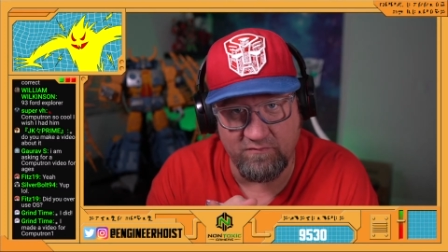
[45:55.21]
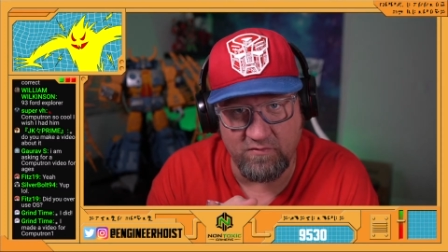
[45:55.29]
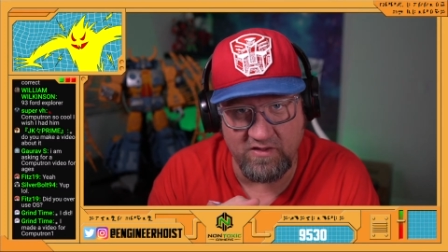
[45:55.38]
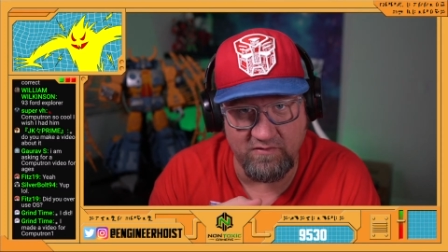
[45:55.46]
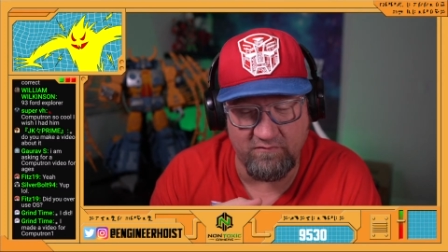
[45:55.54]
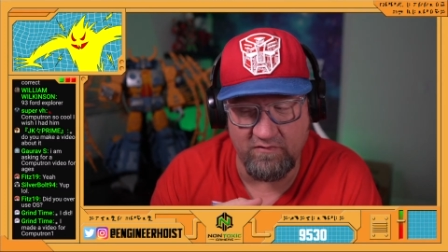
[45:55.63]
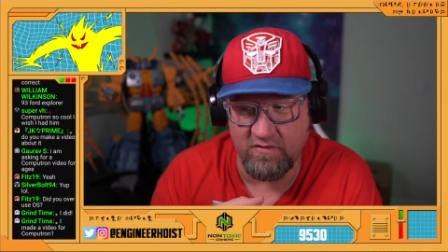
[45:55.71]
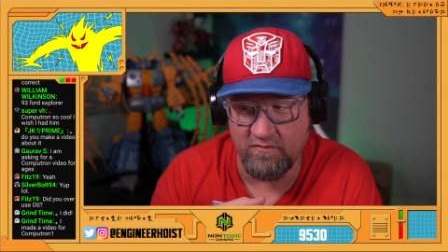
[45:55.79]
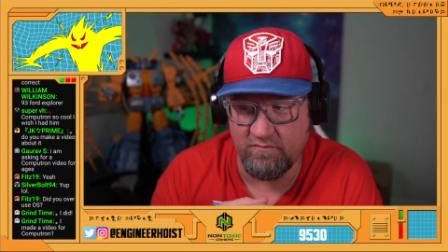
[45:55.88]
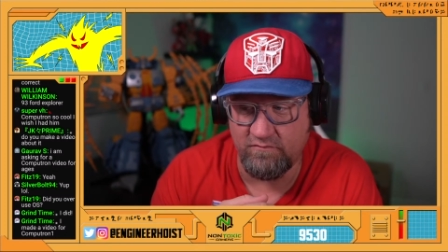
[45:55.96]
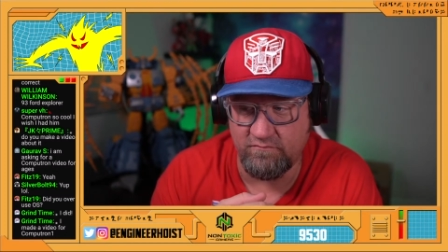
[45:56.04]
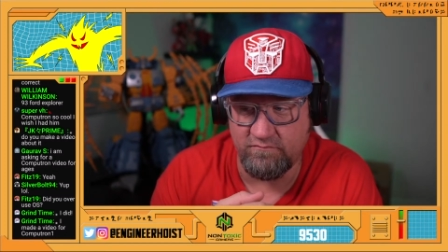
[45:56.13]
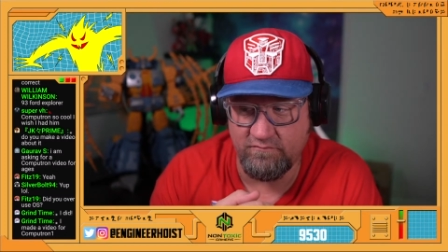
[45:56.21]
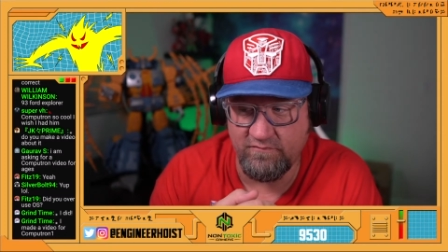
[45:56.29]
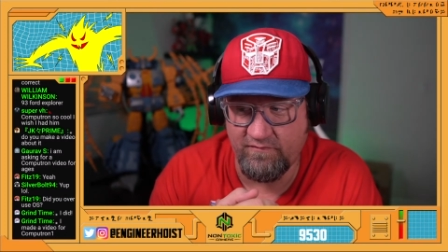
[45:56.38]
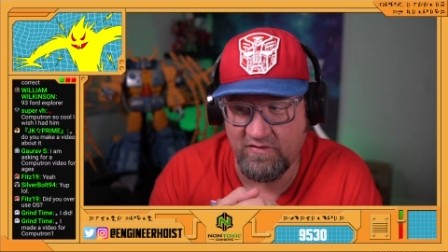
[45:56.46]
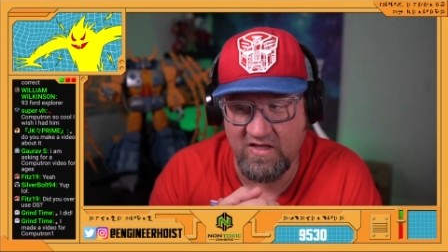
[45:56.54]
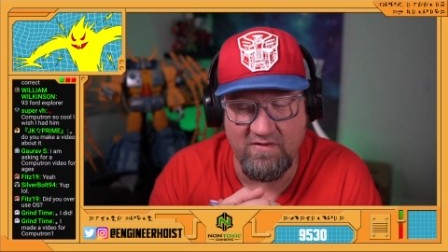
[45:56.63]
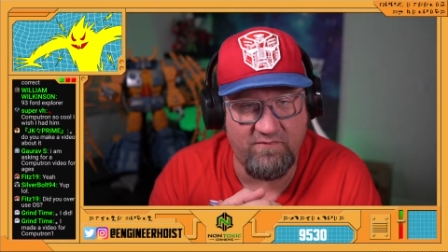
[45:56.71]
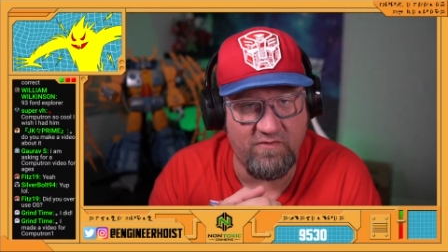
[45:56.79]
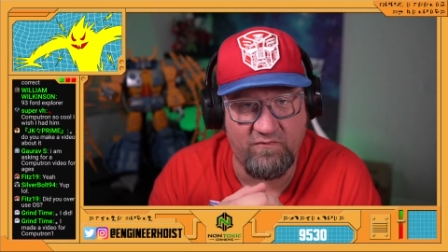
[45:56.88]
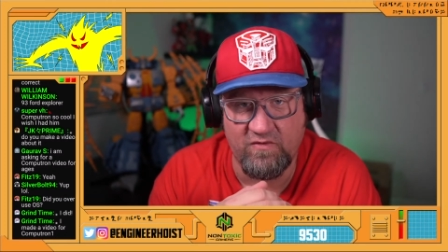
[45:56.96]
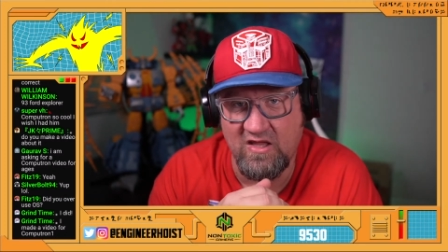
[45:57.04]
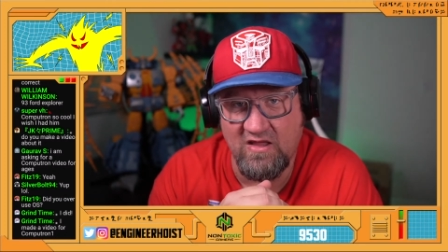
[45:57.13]
Why, you know,
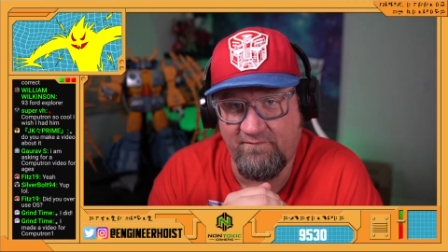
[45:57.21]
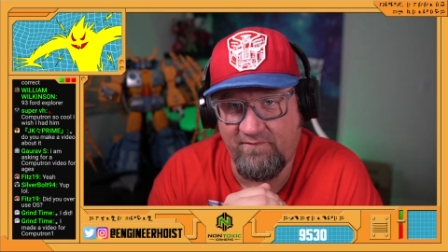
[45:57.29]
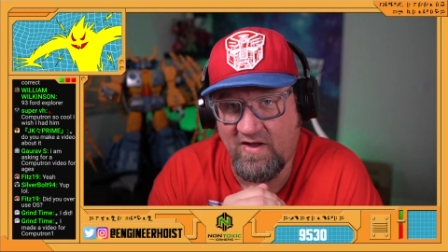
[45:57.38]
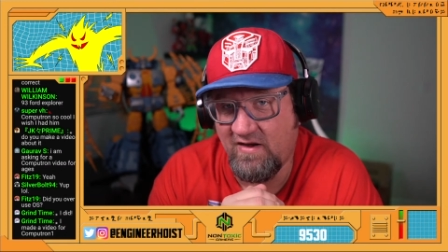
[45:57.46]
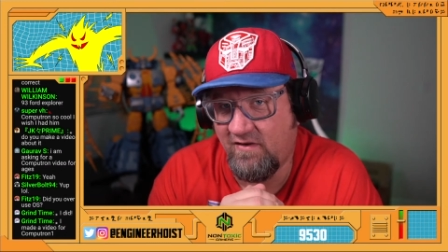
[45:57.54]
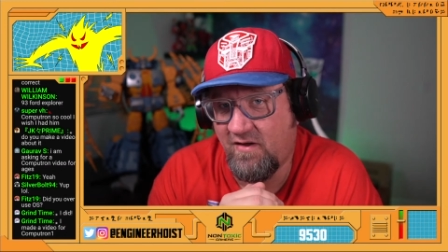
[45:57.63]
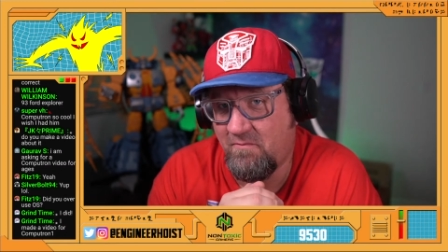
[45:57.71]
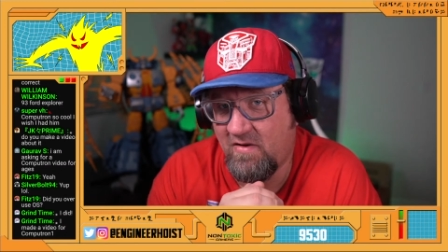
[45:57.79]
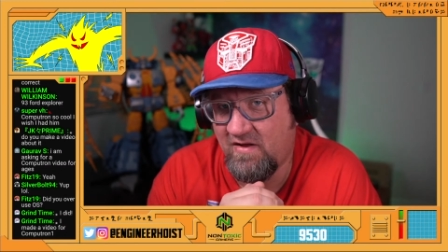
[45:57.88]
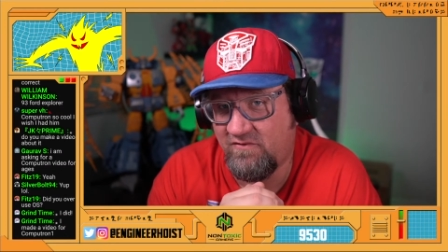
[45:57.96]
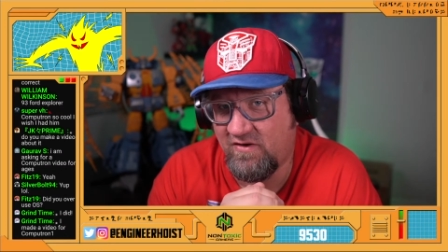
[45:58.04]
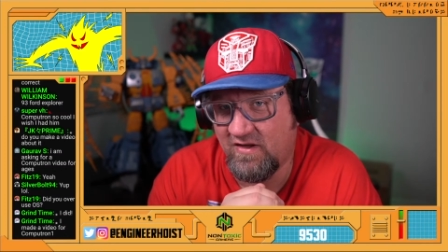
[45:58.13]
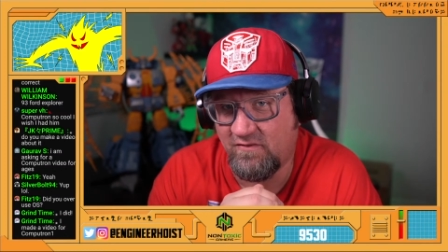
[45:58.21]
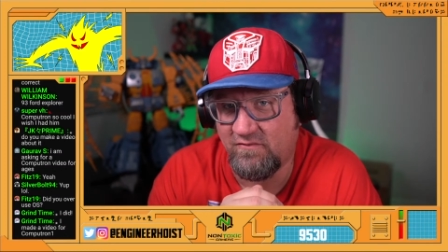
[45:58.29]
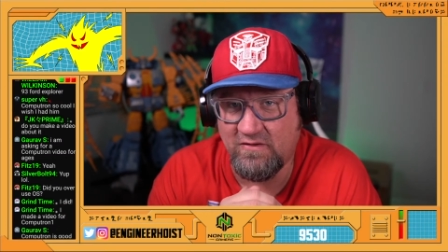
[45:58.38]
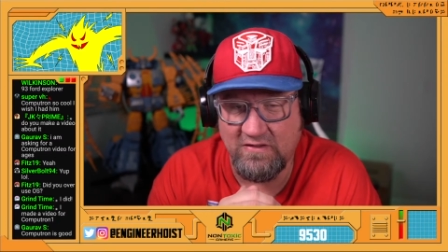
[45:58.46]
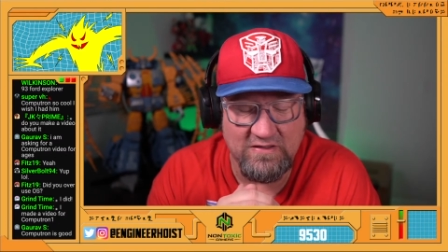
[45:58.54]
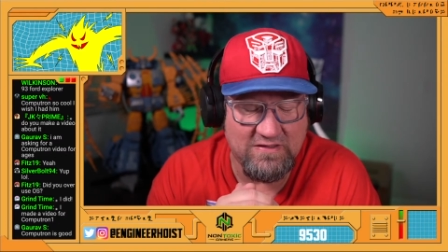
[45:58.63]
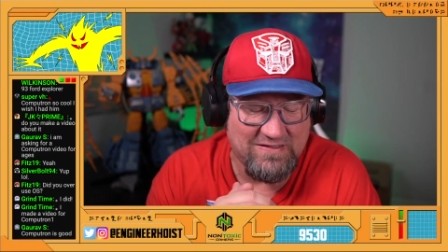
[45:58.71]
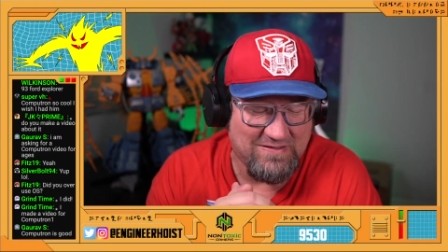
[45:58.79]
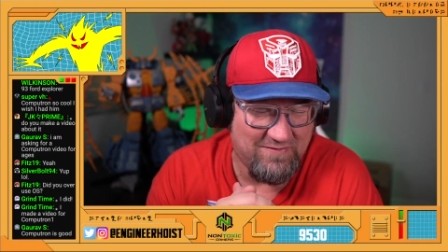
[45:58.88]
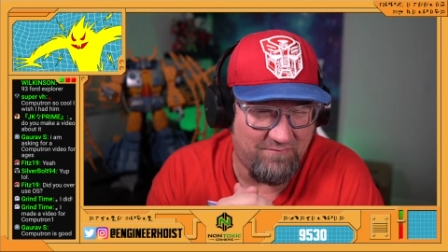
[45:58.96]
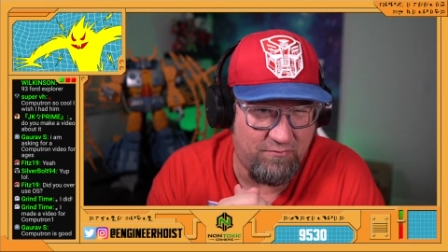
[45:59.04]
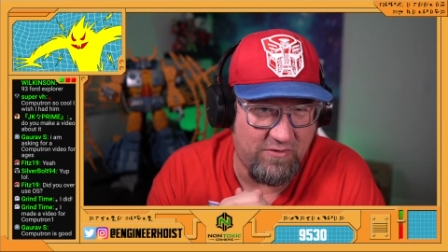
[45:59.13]
if you can't find it on my channel,
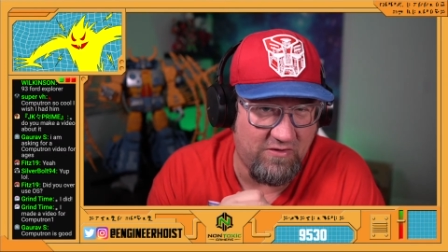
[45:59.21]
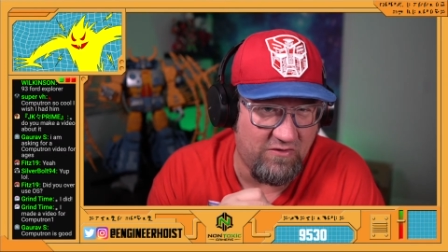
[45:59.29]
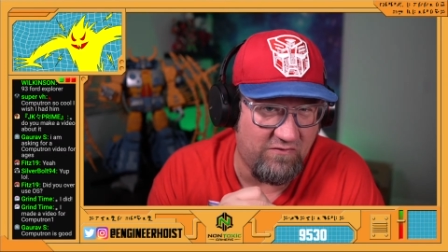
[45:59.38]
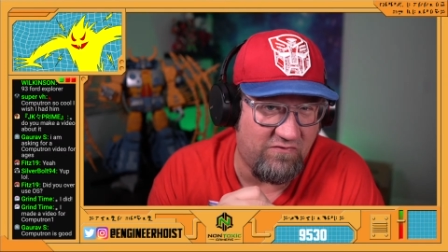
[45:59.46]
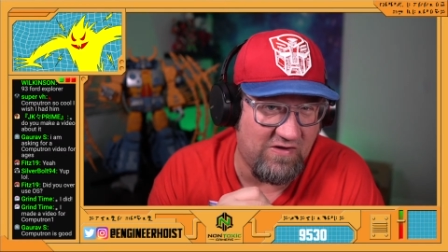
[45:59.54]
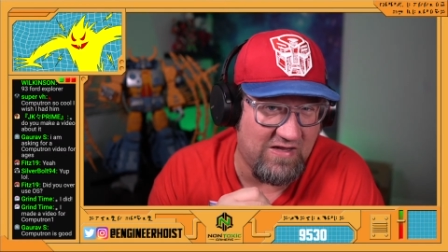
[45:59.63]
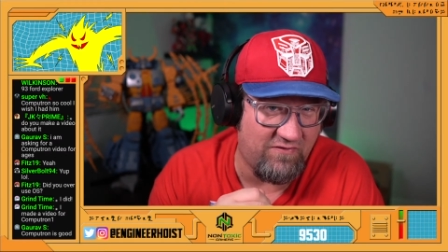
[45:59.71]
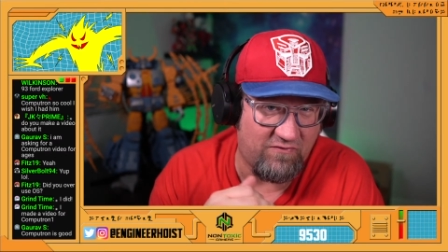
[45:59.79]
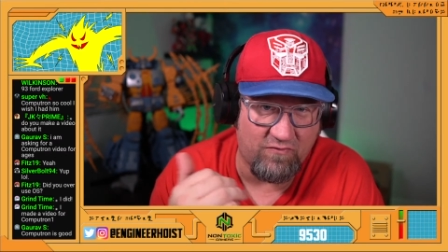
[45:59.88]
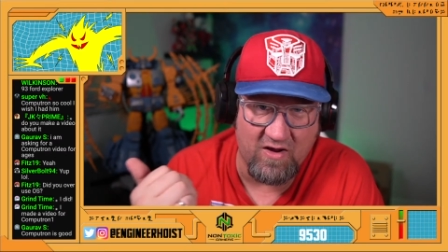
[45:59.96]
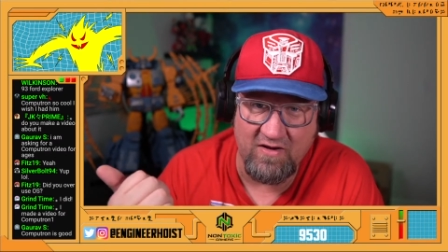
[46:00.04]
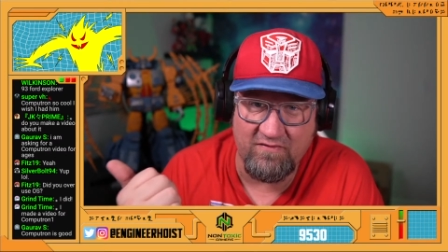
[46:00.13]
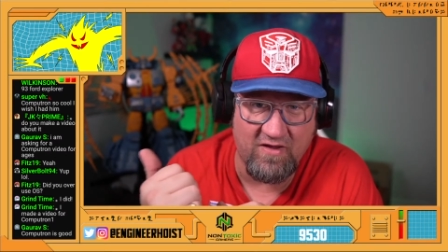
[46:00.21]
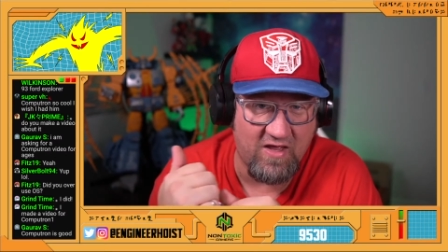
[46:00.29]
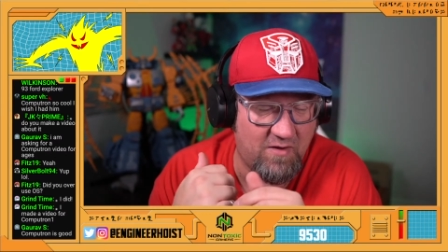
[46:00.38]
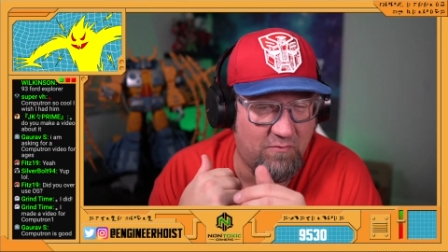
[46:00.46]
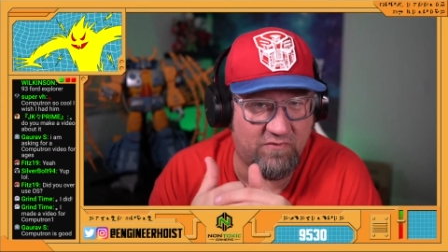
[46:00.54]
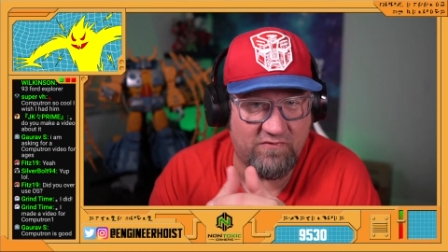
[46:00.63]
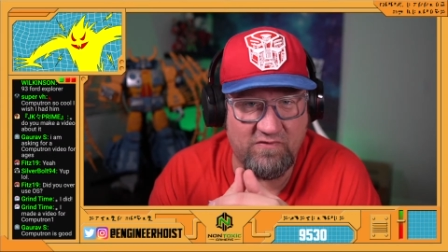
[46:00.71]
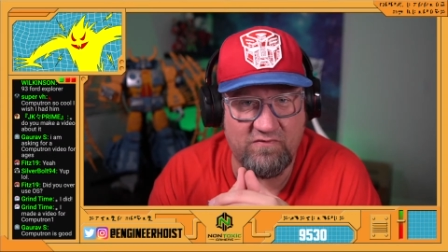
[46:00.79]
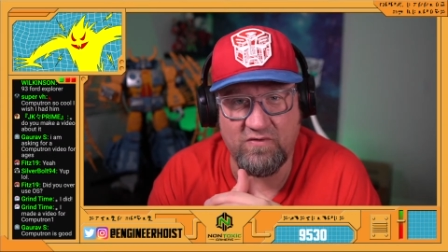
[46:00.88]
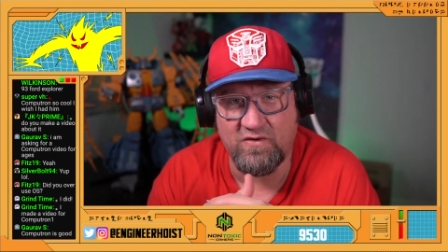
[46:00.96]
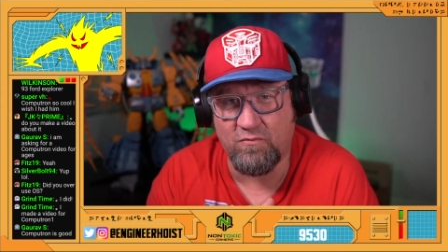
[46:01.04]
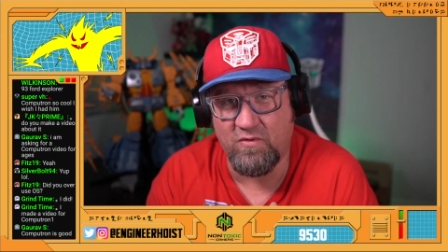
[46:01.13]
pretty good chance Grind Time or
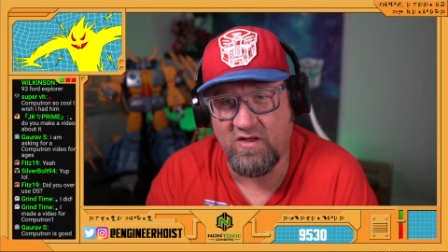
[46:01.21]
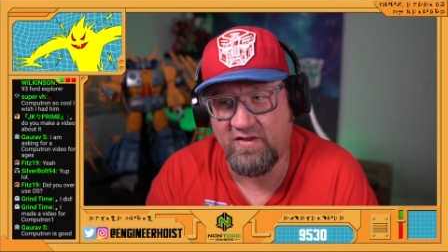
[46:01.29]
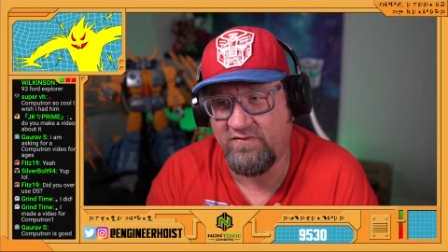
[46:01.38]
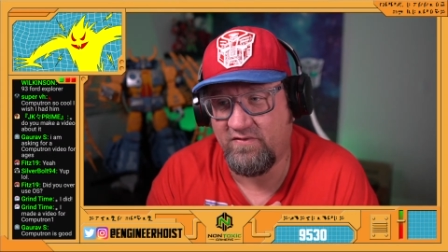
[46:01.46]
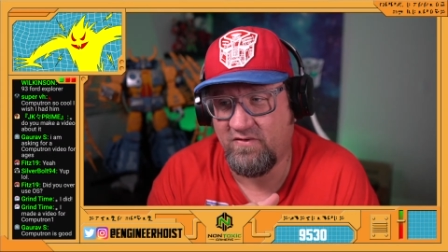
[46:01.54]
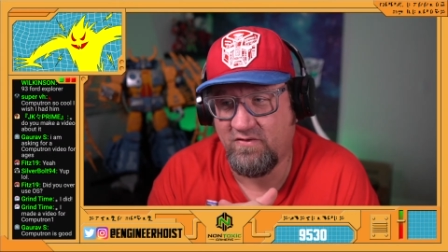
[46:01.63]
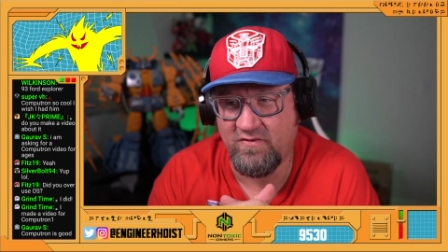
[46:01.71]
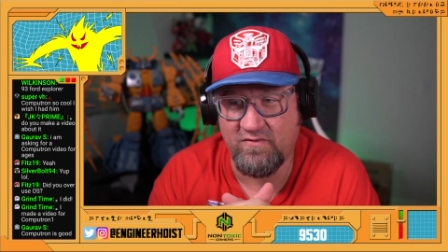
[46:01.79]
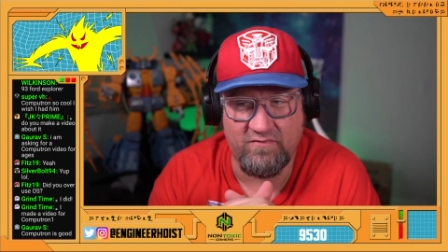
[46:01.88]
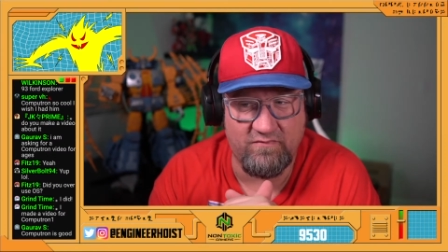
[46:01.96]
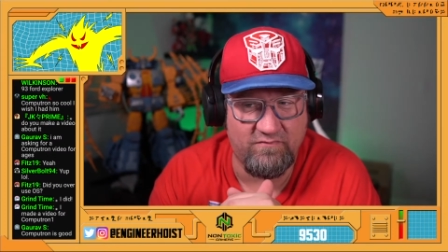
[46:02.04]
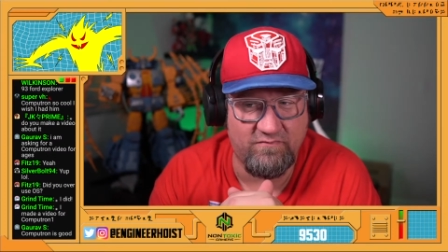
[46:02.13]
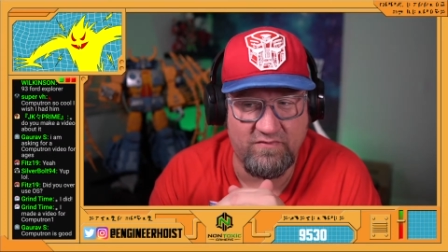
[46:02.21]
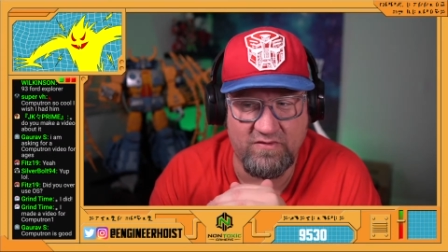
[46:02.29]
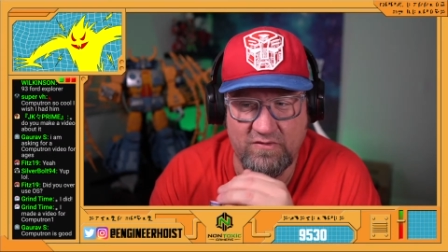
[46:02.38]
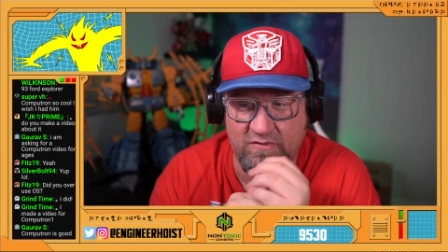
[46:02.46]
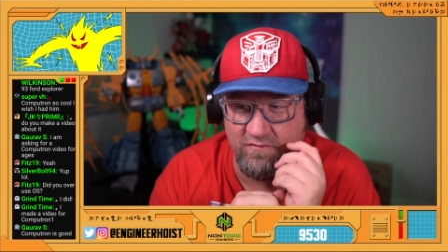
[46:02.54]
Sunstreaker Waza or